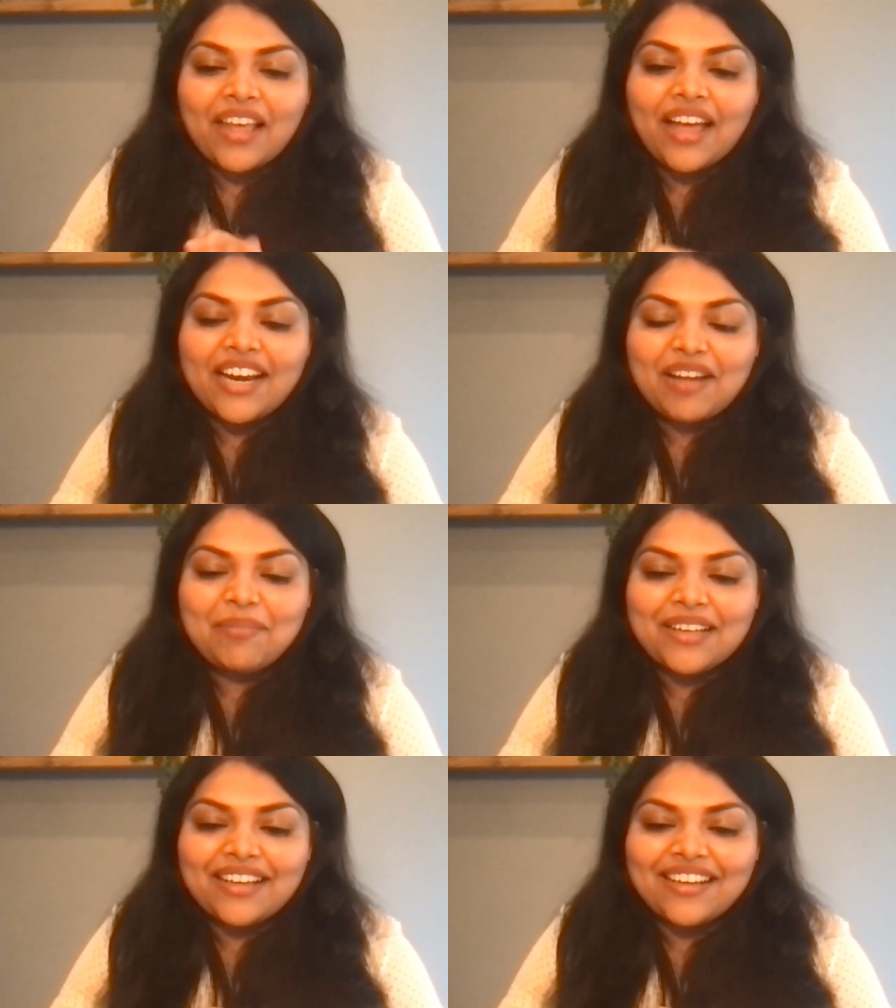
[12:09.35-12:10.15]
And
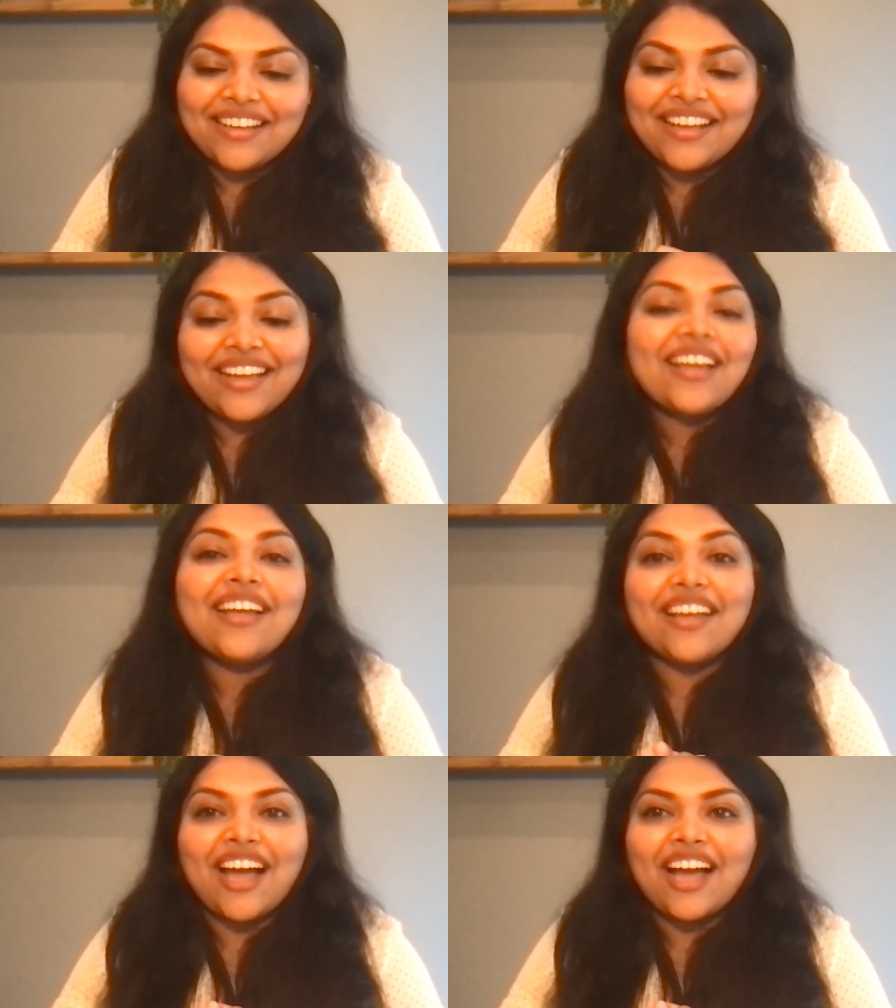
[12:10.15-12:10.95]
I'm like,
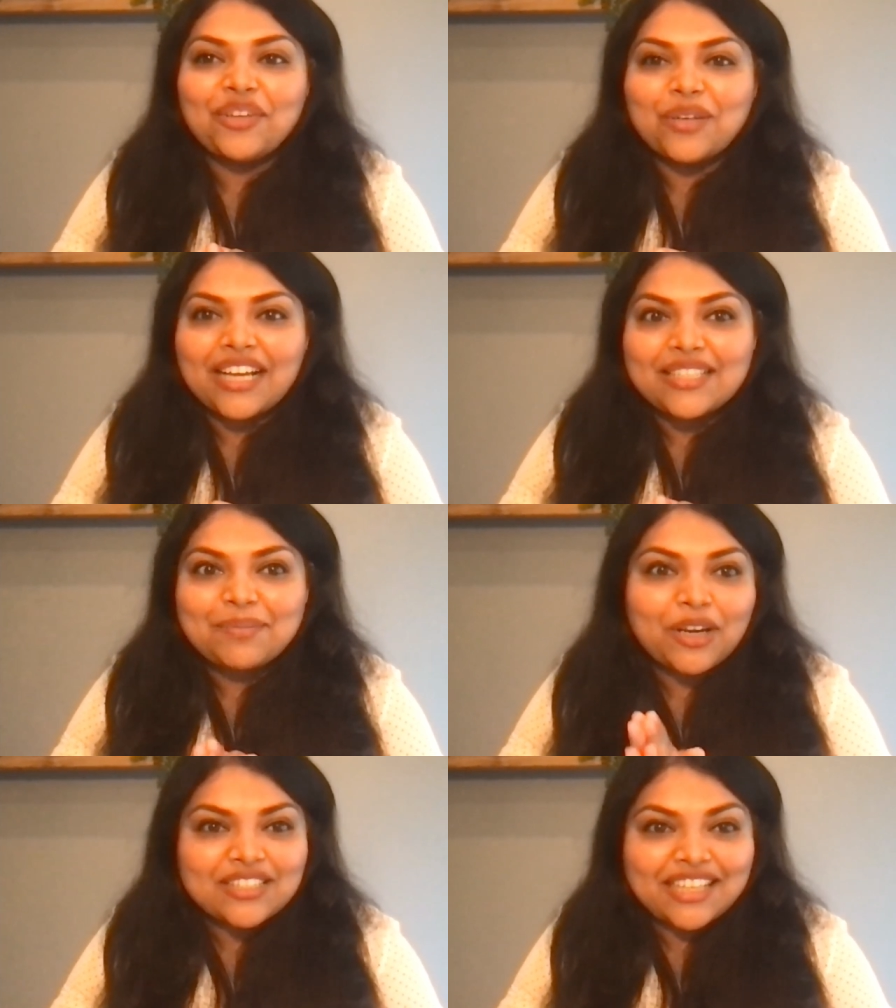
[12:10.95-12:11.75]
hey, are you guys
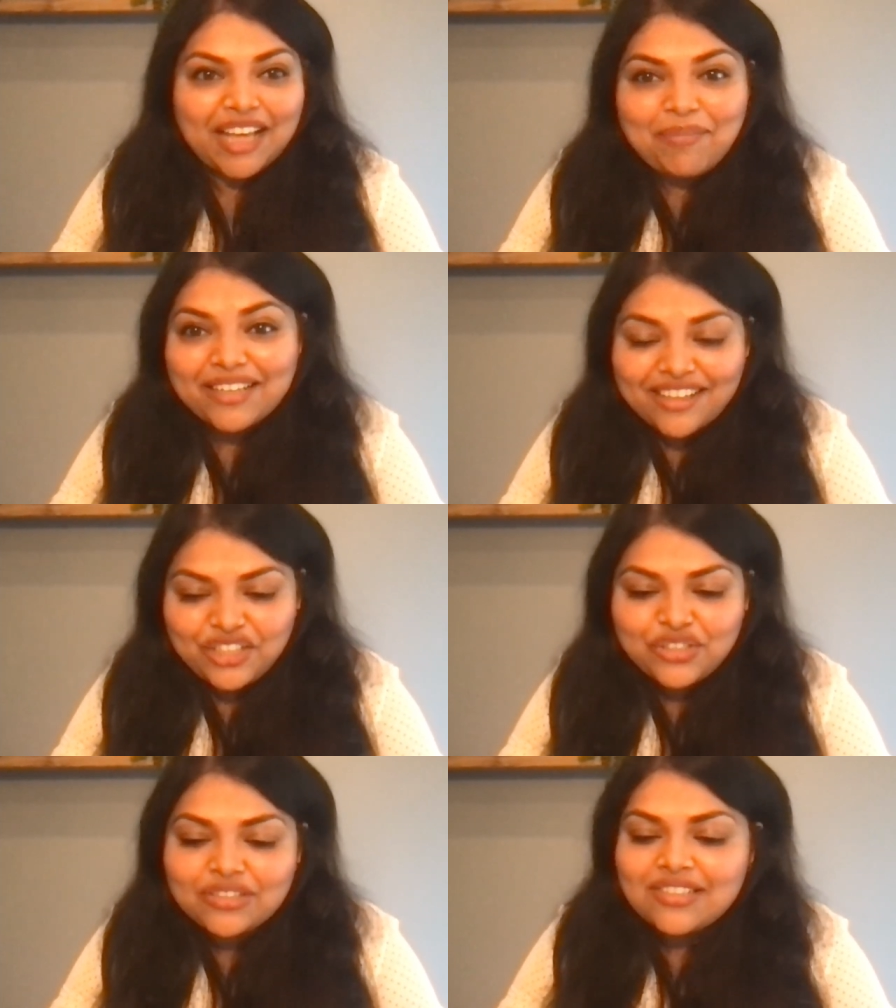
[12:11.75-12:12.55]
processing
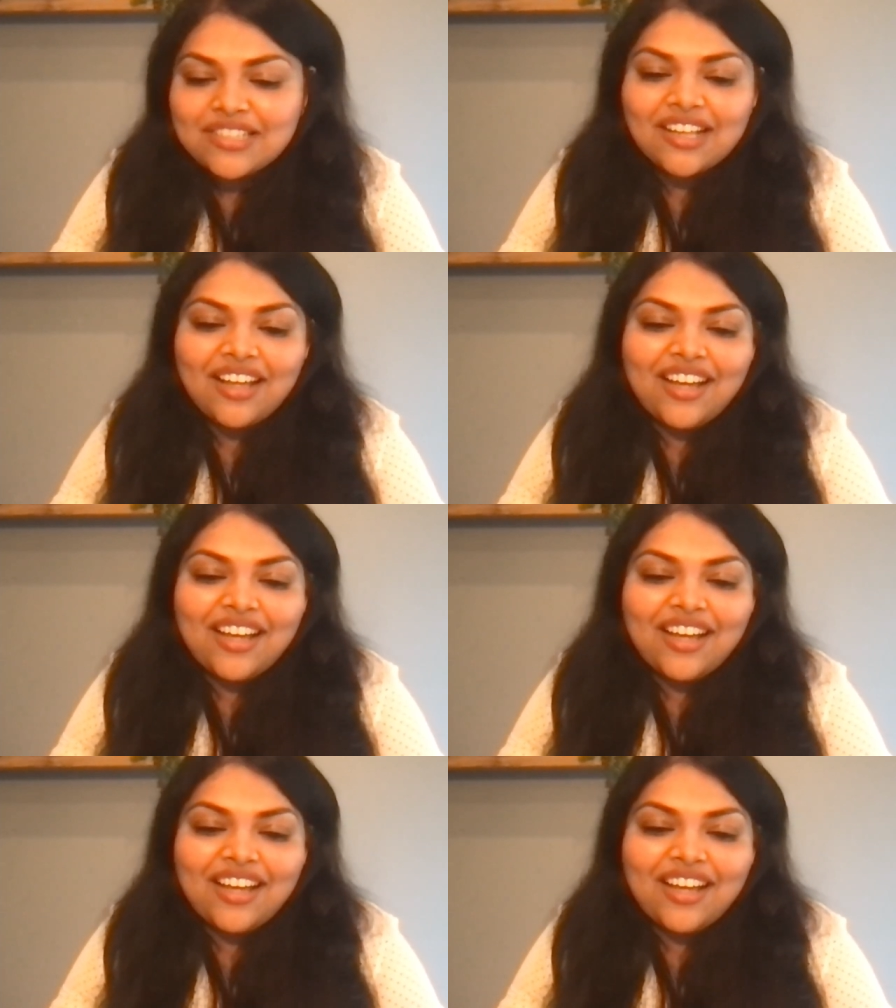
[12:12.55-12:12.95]
applications?